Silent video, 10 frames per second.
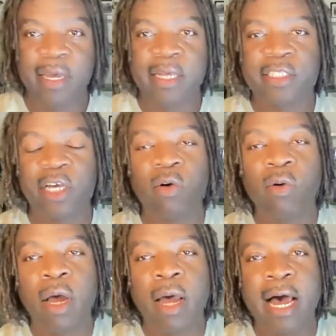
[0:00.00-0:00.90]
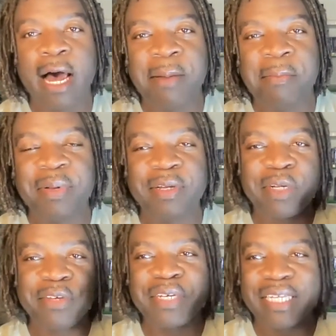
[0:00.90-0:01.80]
So, but
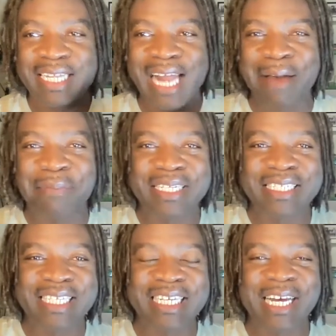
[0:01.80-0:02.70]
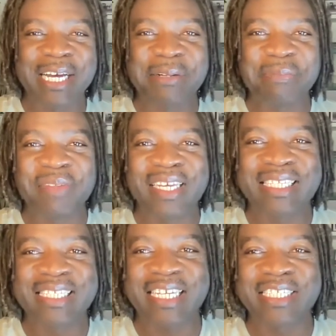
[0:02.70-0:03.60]
one funny thing that happened in the
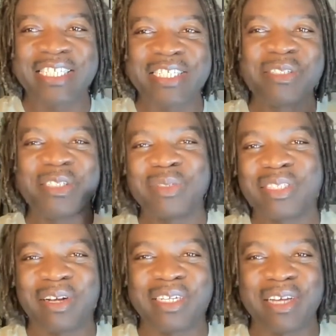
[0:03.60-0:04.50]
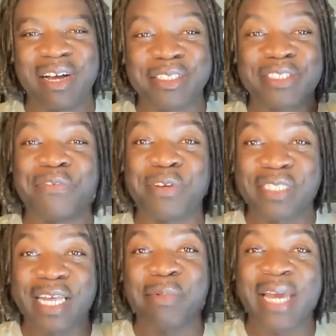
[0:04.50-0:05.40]
session, as soon as we started talking, it's the first
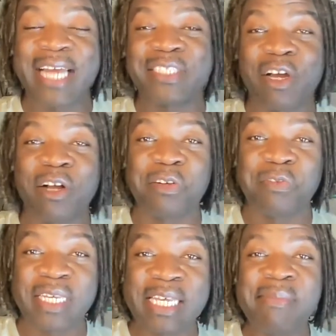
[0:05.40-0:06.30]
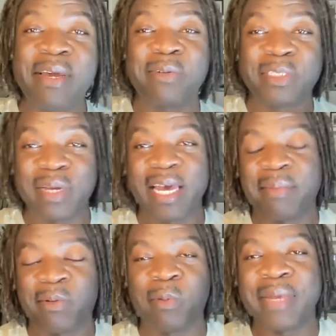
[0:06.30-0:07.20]
time we hadn't talked over email, which we had,
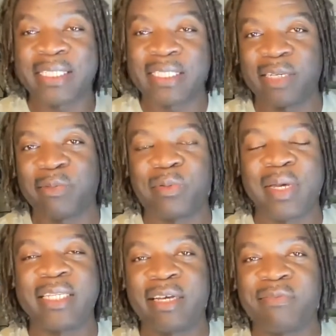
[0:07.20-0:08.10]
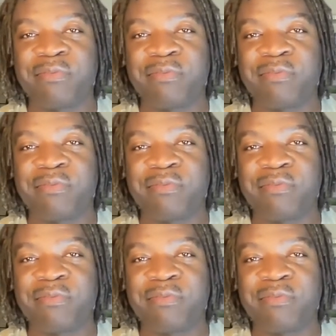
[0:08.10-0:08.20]
or messaging, which we had done